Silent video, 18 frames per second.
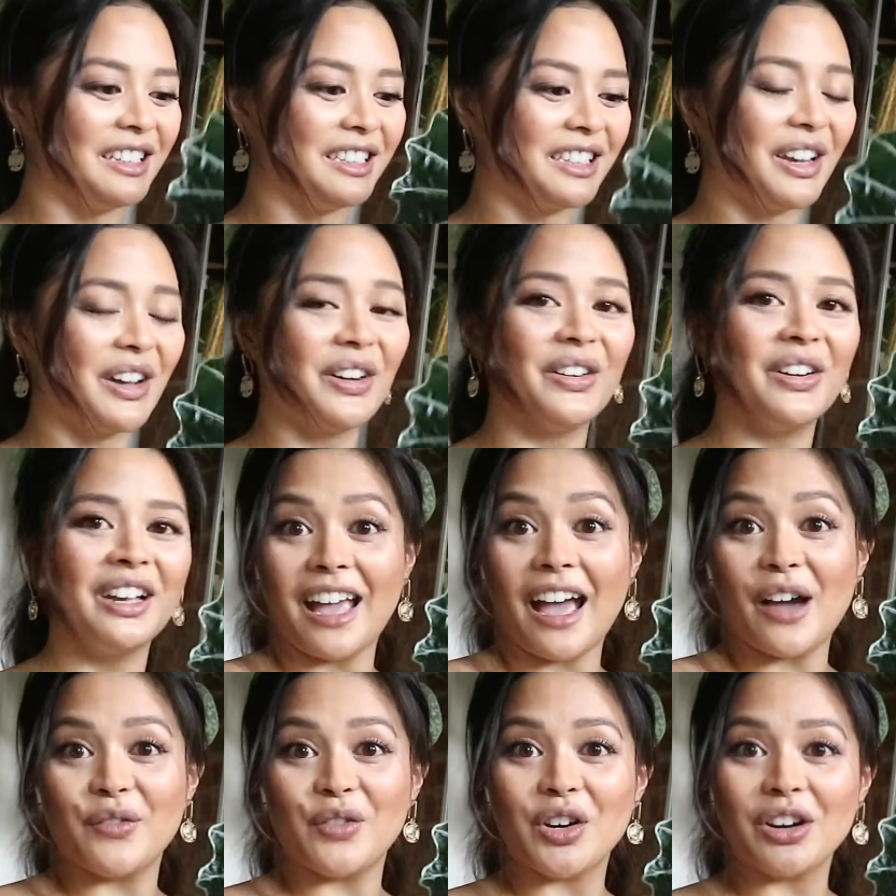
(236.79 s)
So
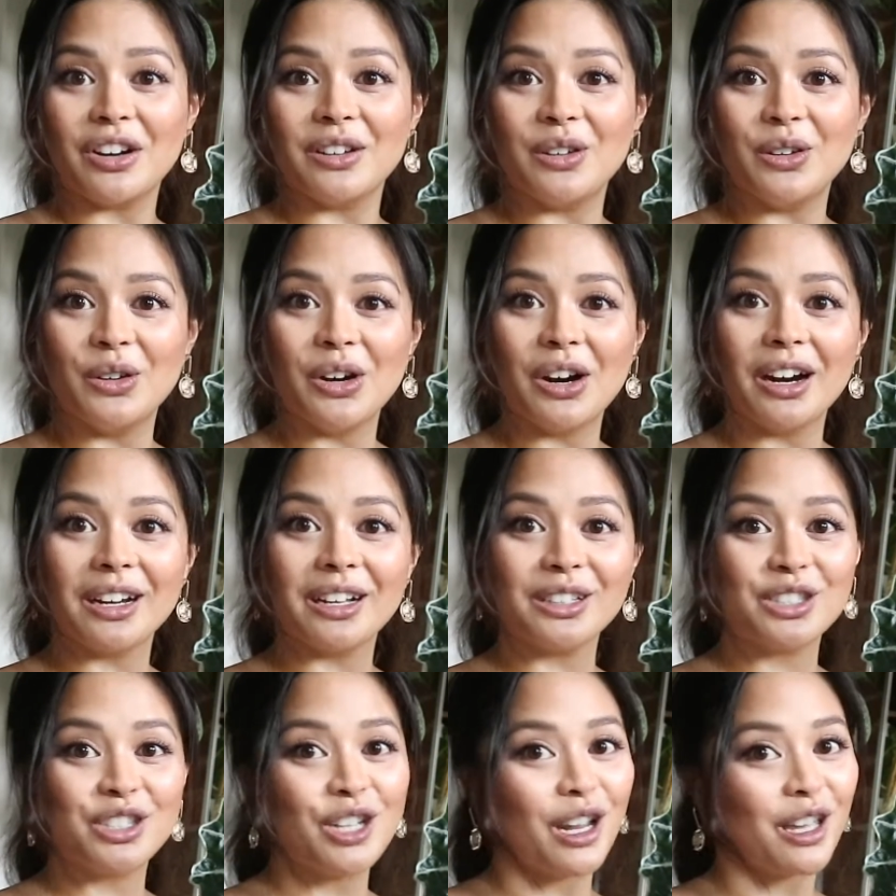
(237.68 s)
yeah, if you're in New York,
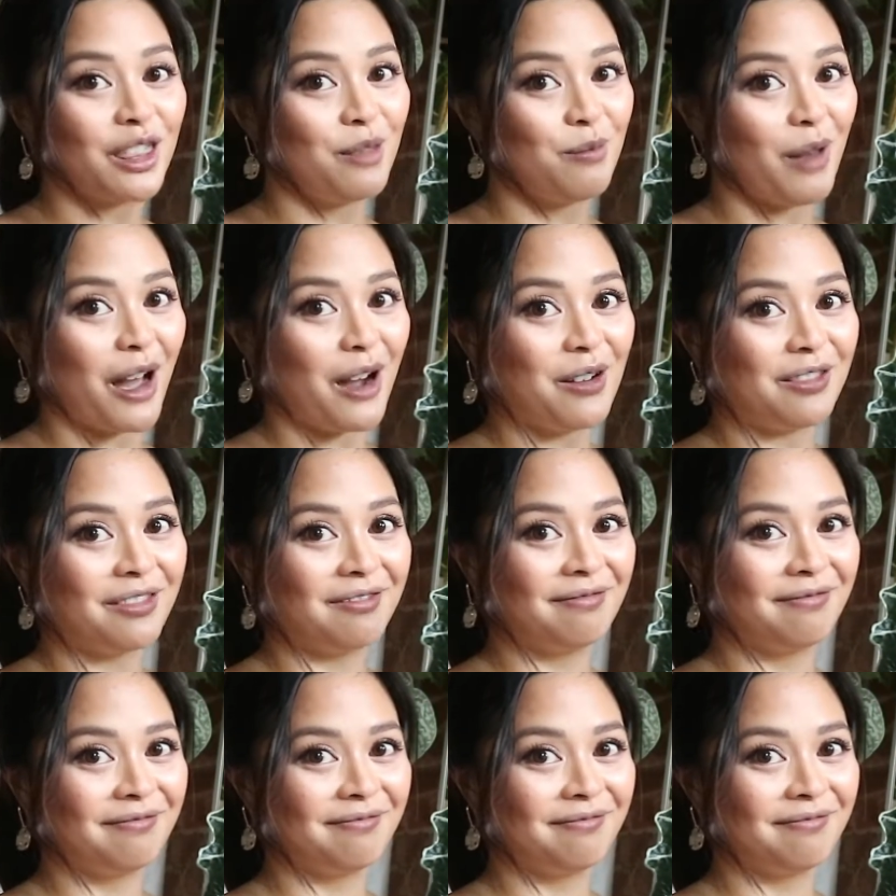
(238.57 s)
check them out.